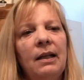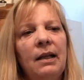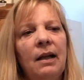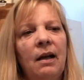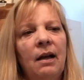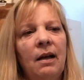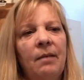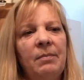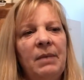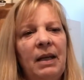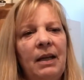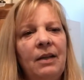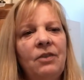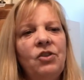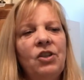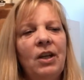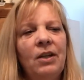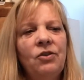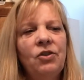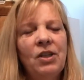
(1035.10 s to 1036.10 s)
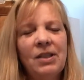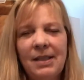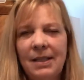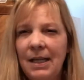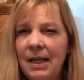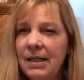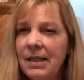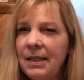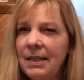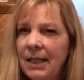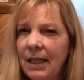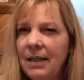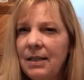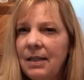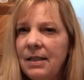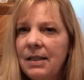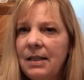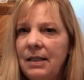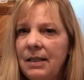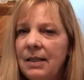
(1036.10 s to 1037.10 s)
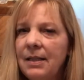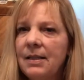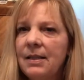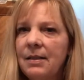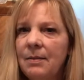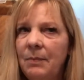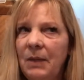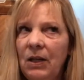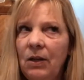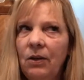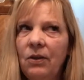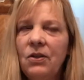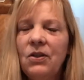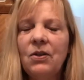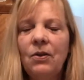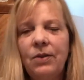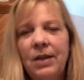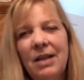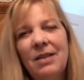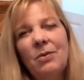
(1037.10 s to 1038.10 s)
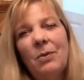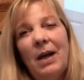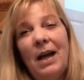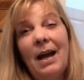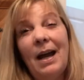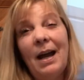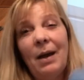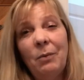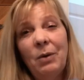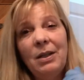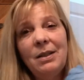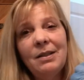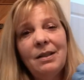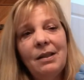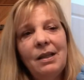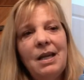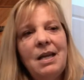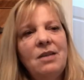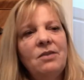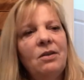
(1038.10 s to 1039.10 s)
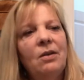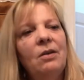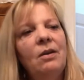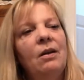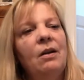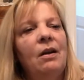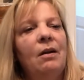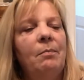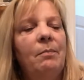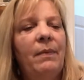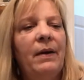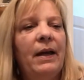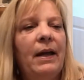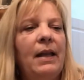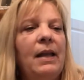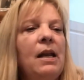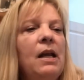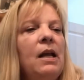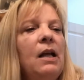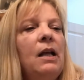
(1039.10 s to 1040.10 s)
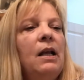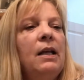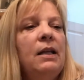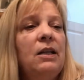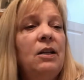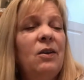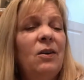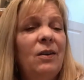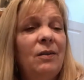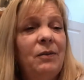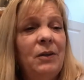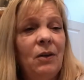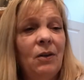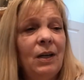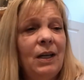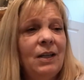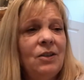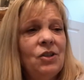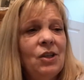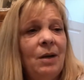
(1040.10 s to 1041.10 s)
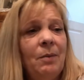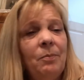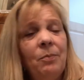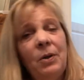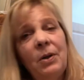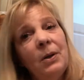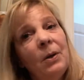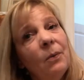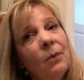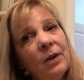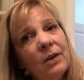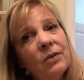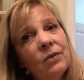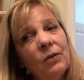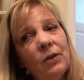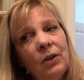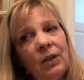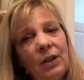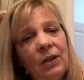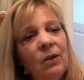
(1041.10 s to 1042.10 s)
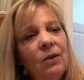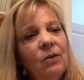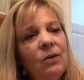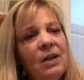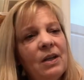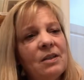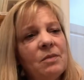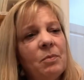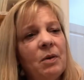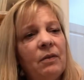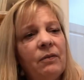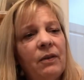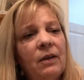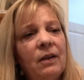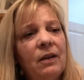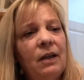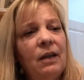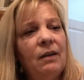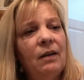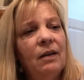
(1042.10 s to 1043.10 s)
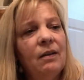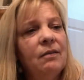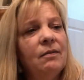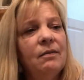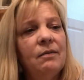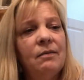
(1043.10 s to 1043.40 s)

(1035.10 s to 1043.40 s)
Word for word: um, inkjet just has a tendency to smear so that's why I went to laser but you know, if your inkjet printer works for you, that's perfectly